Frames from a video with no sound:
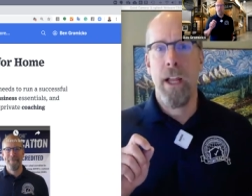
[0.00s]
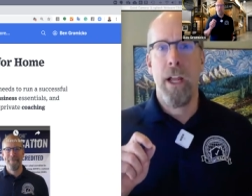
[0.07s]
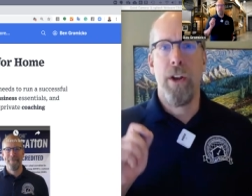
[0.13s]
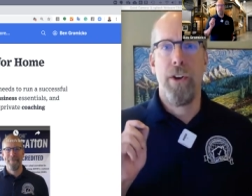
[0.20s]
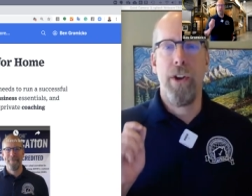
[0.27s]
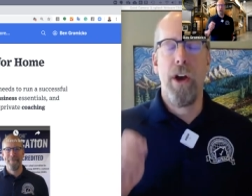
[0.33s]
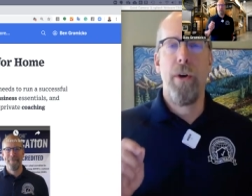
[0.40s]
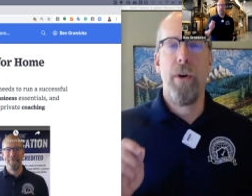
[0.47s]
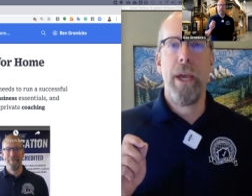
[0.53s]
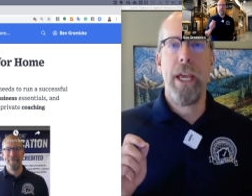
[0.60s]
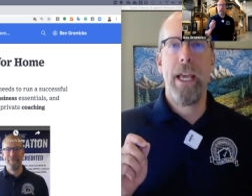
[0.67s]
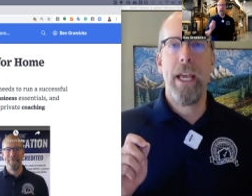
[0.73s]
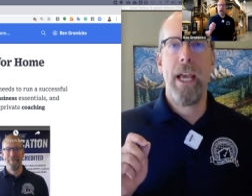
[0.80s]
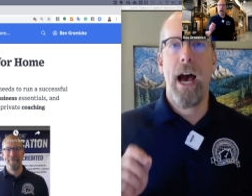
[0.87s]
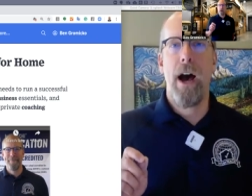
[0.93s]
knowing
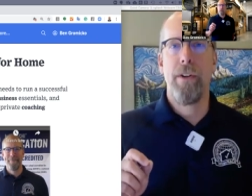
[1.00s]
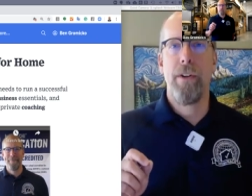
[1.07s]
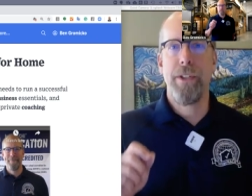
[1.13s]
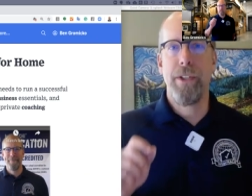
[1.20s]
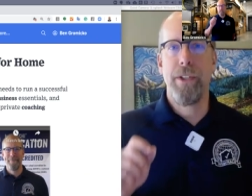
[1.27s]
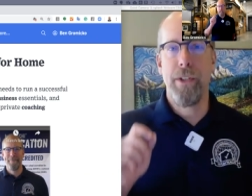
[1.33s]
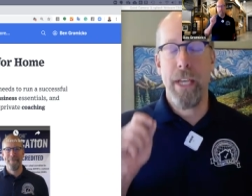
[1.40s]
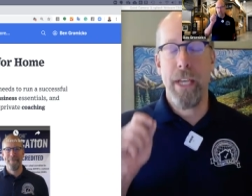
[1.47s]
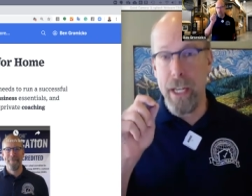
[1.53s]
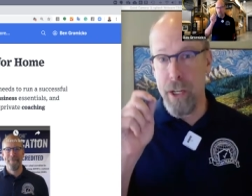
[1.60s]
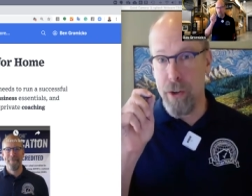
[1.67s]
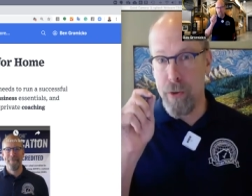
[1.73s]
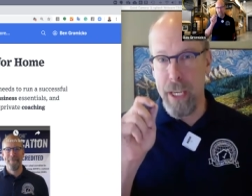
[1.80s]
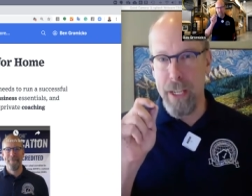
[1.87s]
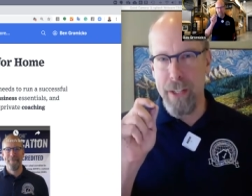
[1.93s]
how to
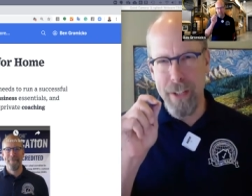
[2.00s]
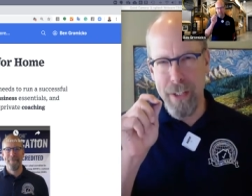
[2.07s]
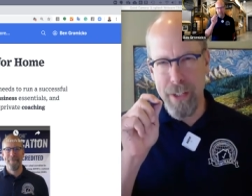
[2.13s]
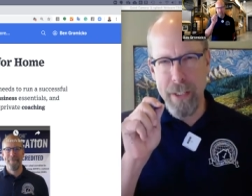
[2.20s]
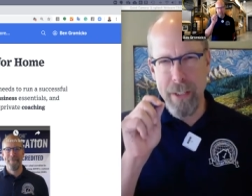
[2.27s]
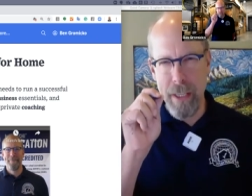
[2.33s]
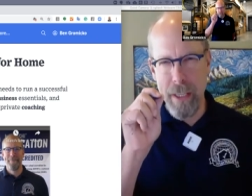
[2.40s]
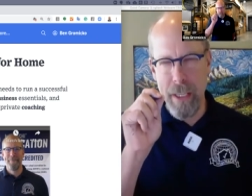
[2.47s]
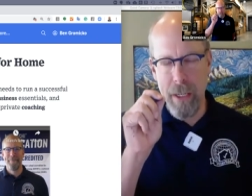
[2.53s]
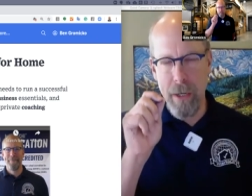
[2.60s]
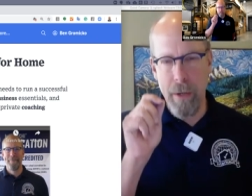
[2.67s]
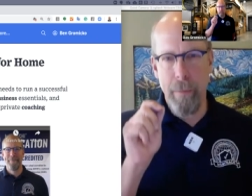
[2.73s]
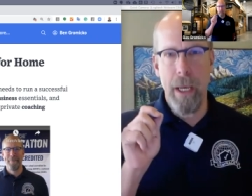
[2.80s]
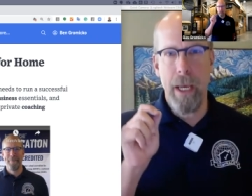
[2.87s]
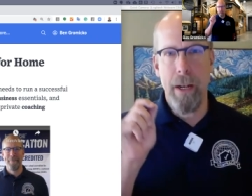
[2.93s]
increase just a little
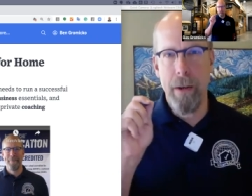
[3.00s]
bit